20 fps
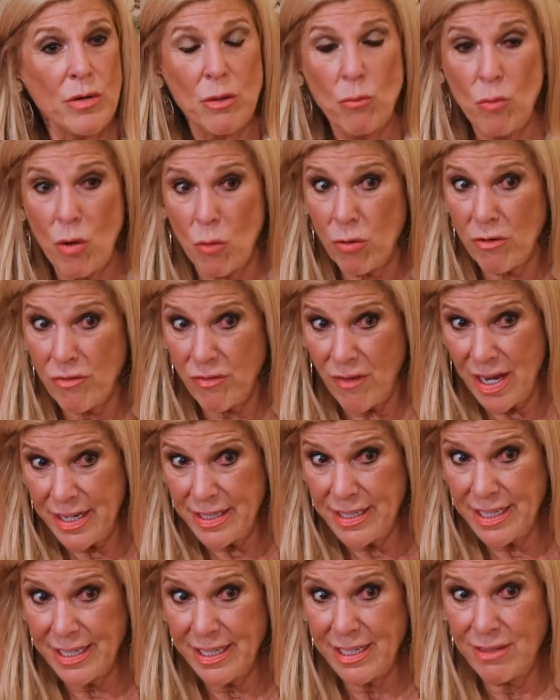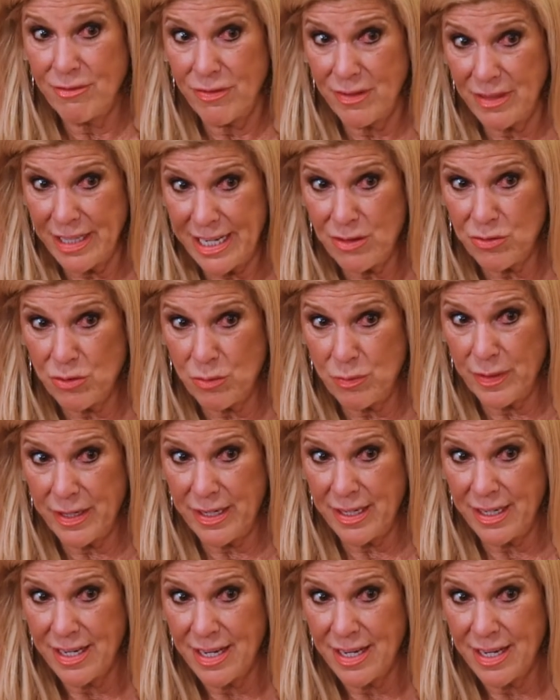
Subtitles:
And what we're finding in philanthropy